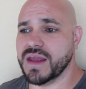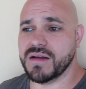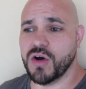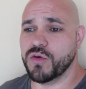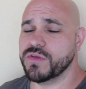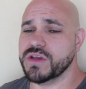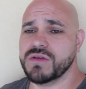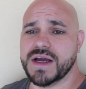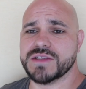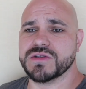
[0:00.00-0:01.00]
And hopefully you
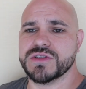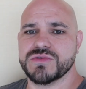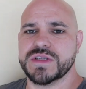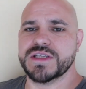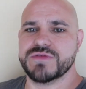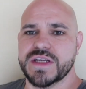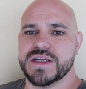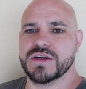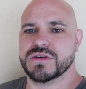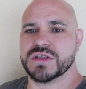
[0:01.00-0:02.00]
guys are enjoying these
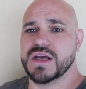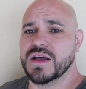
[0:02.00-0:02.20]
videos.